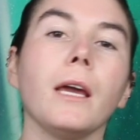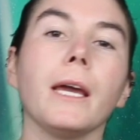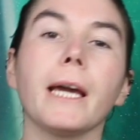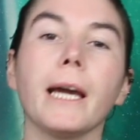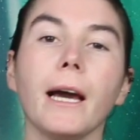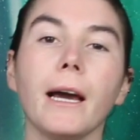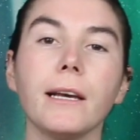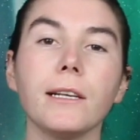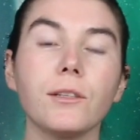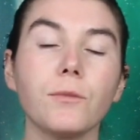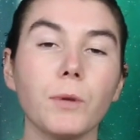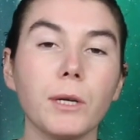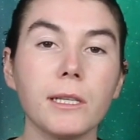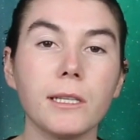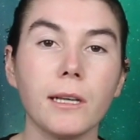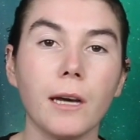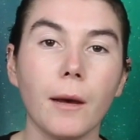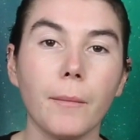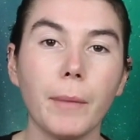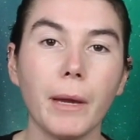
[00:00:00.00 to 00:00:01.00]
Hey guys,
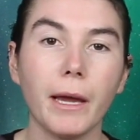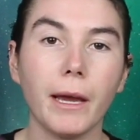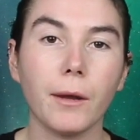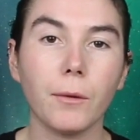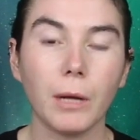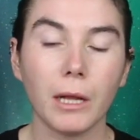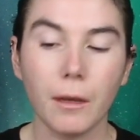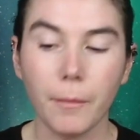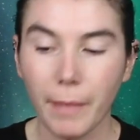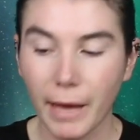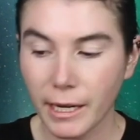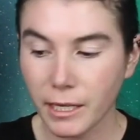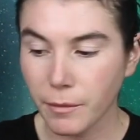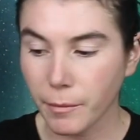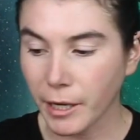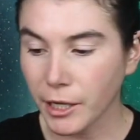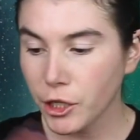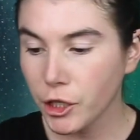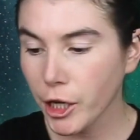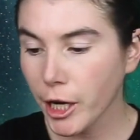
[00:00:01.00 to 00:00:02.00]
what's up and welcome back to
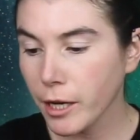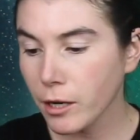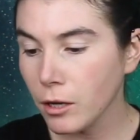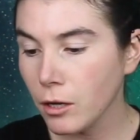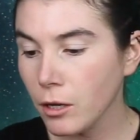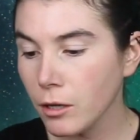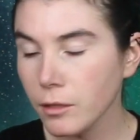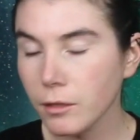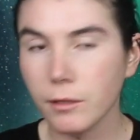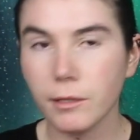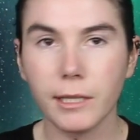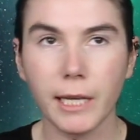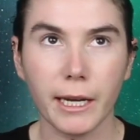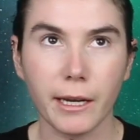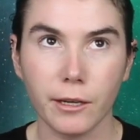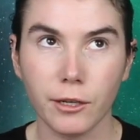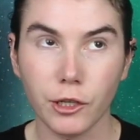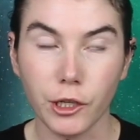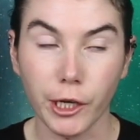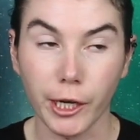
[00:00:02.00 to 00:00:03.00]
my channel,
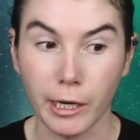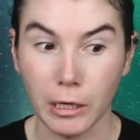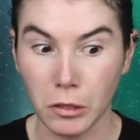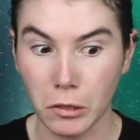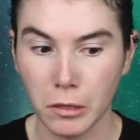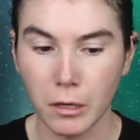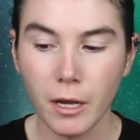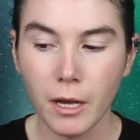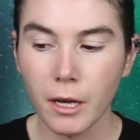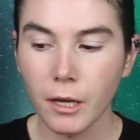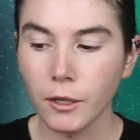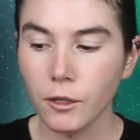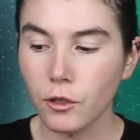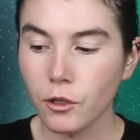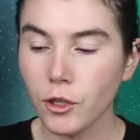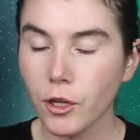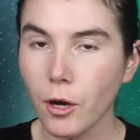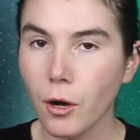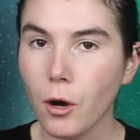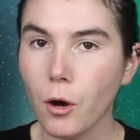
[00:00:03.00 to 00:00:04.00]
second channel.
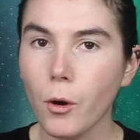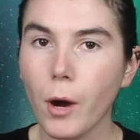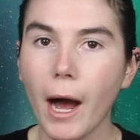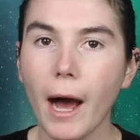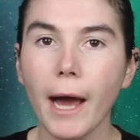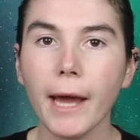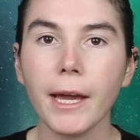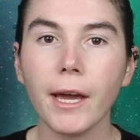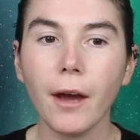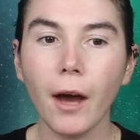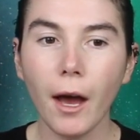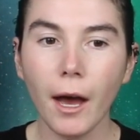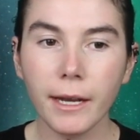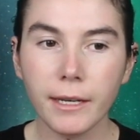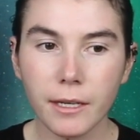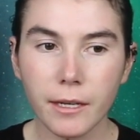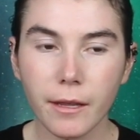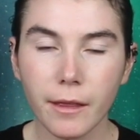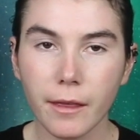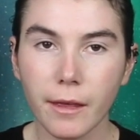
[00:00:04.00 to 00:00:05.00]
So I
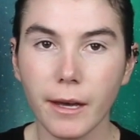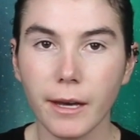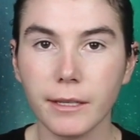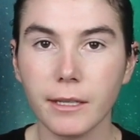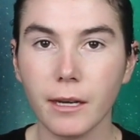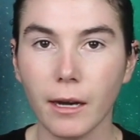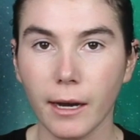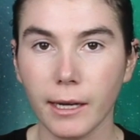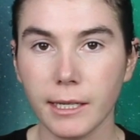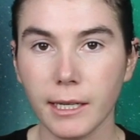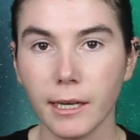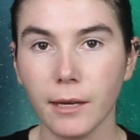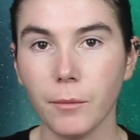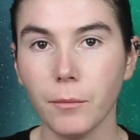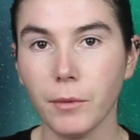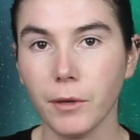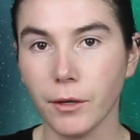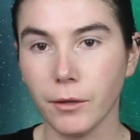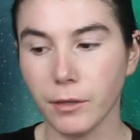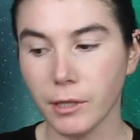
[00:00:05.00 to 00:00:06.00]
got the Tati
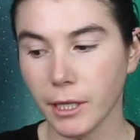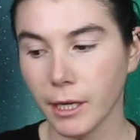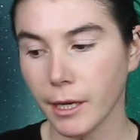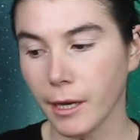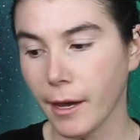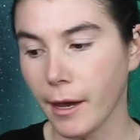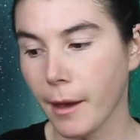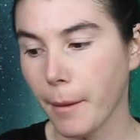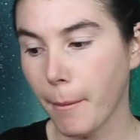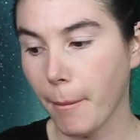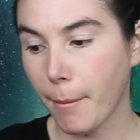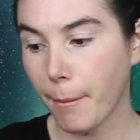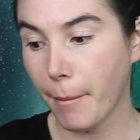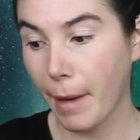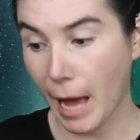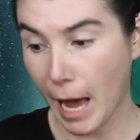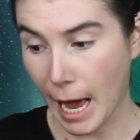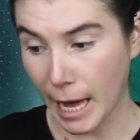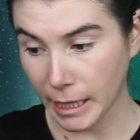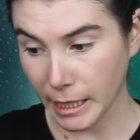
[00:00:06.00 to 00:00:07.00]
Beauty
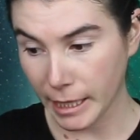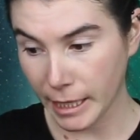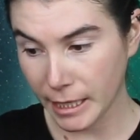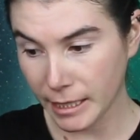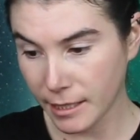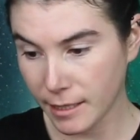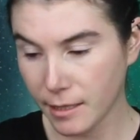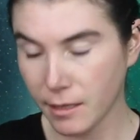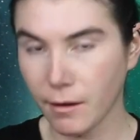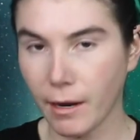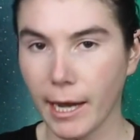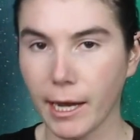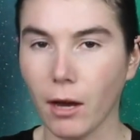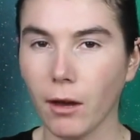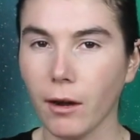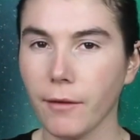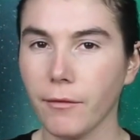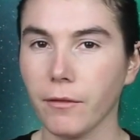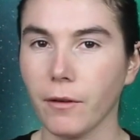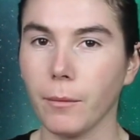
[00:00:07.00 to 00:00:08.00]
palette. I
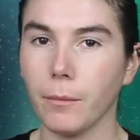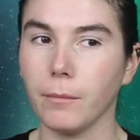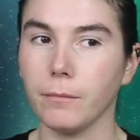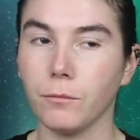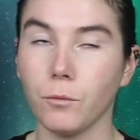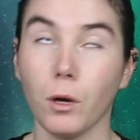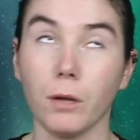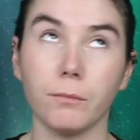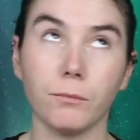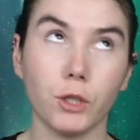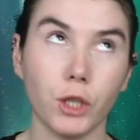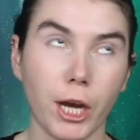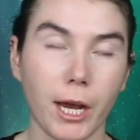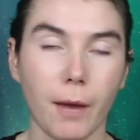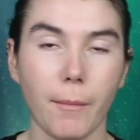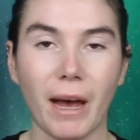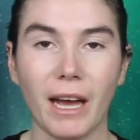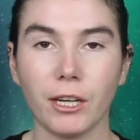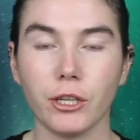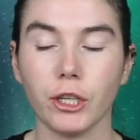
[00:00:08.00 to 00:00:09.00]
got it from, well,
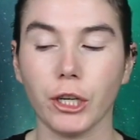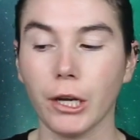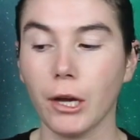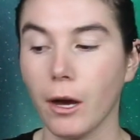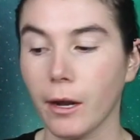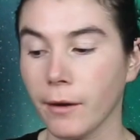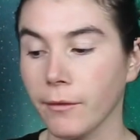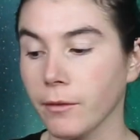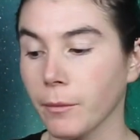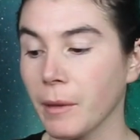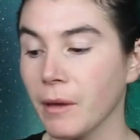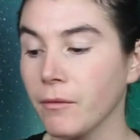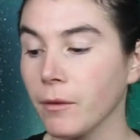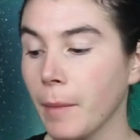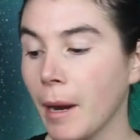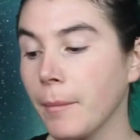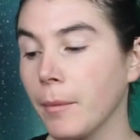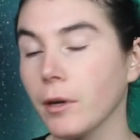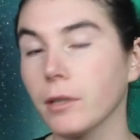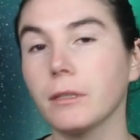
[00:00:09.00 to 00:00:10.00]
Jacob actually got it for me for
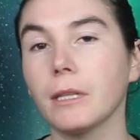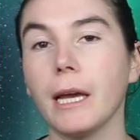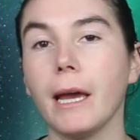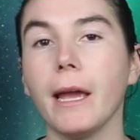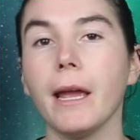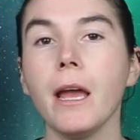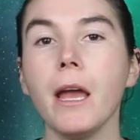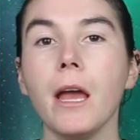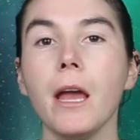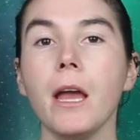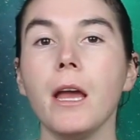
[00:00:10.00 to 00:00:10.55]
my birthday.